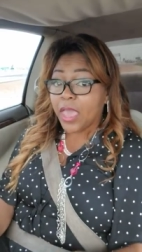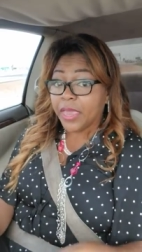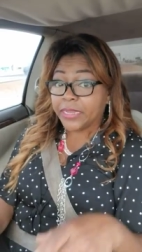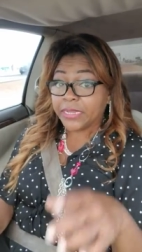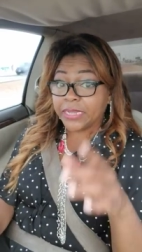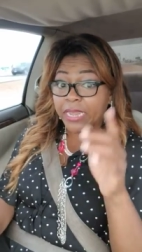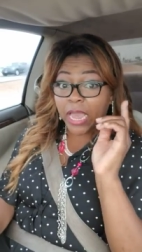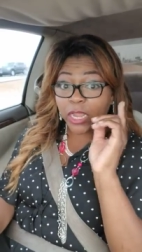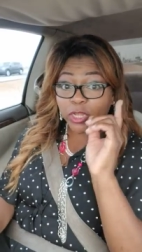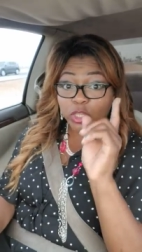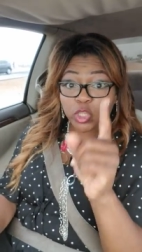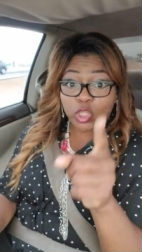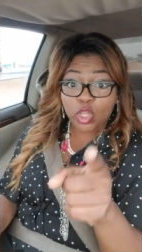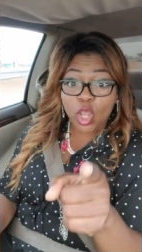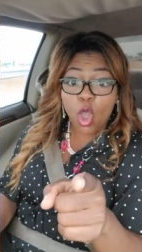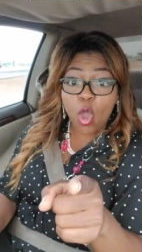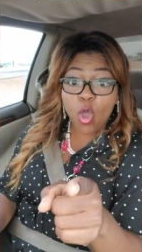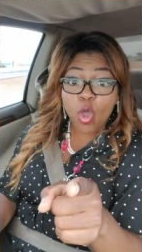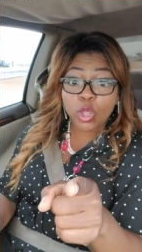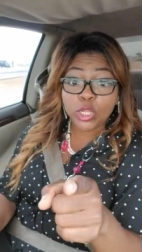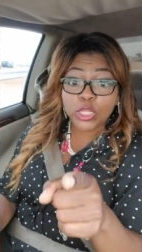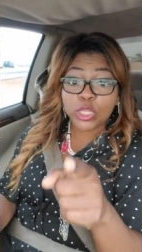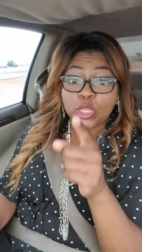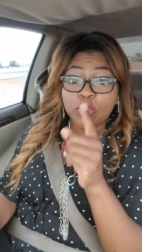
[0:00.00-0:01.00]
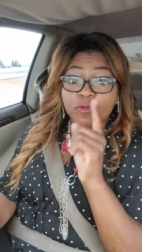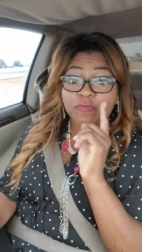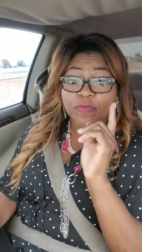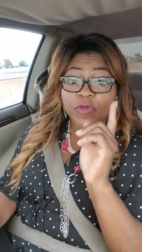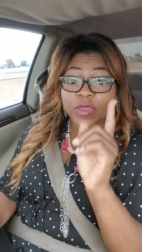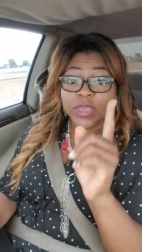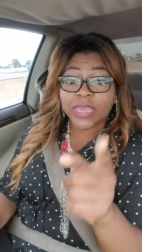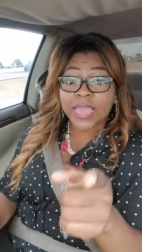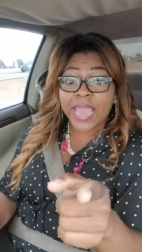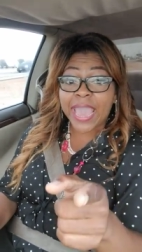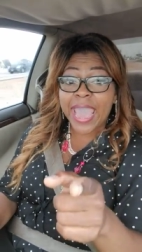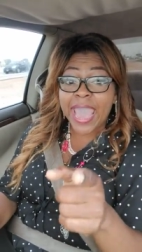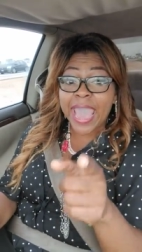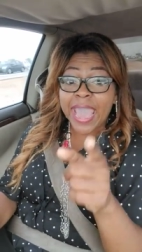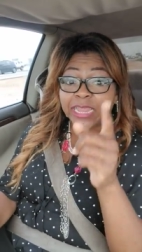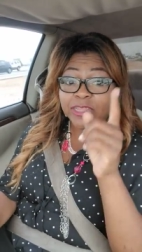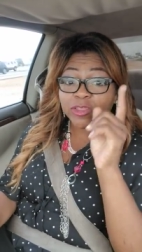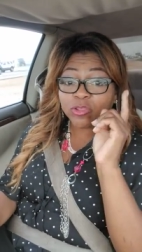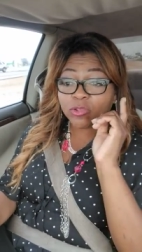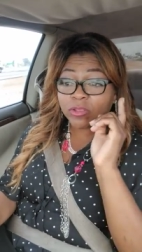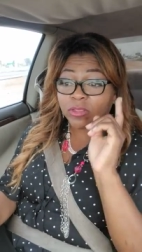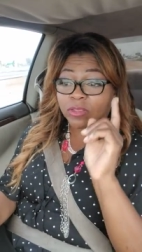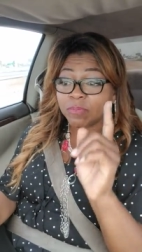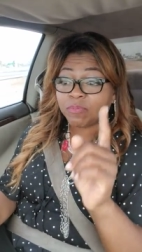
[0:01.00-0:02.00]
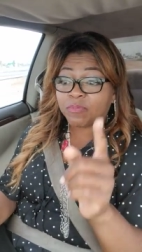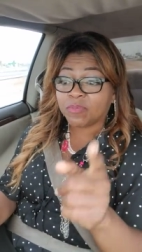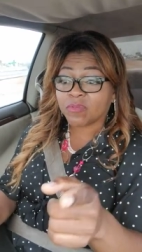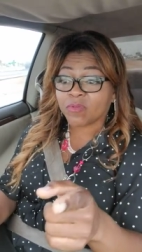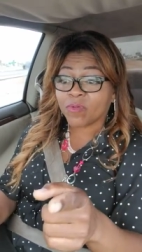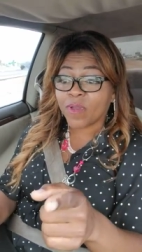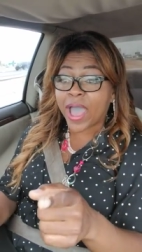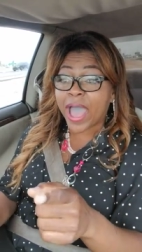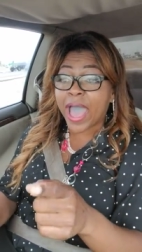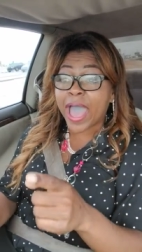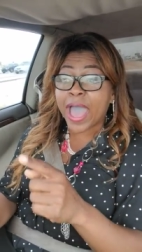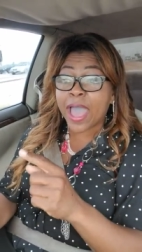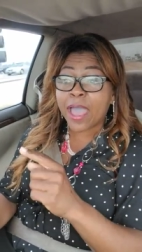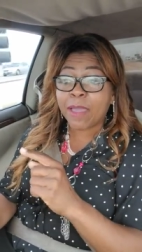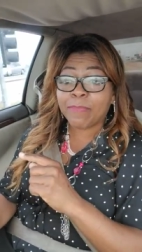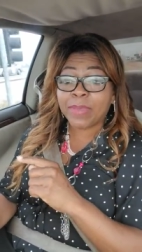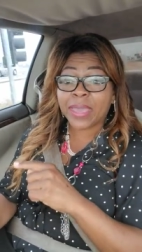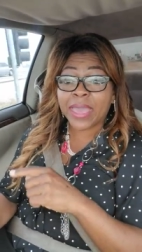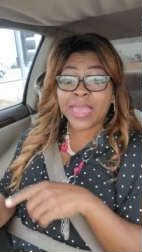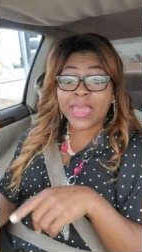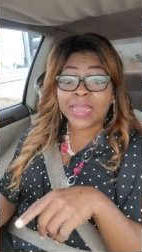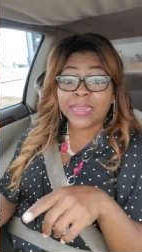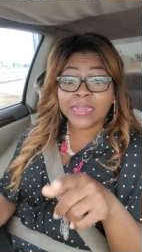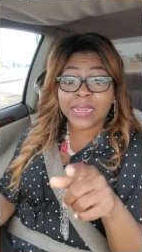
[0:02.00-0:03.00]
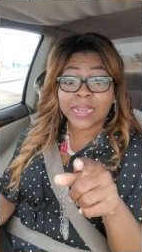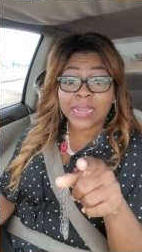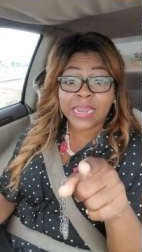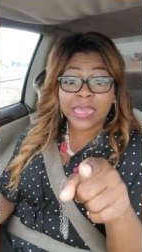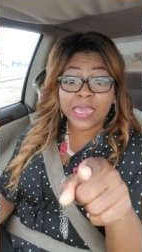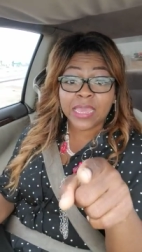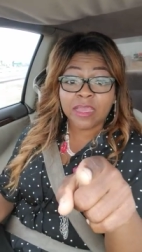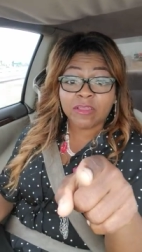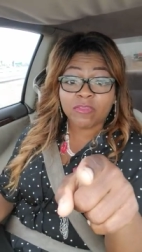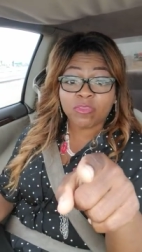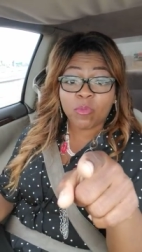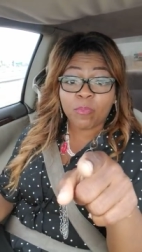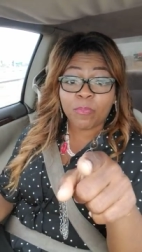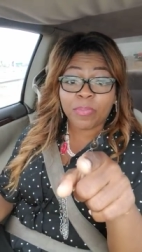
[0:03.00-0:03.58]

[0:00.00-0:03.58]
Now don't you forget to subscribe and click the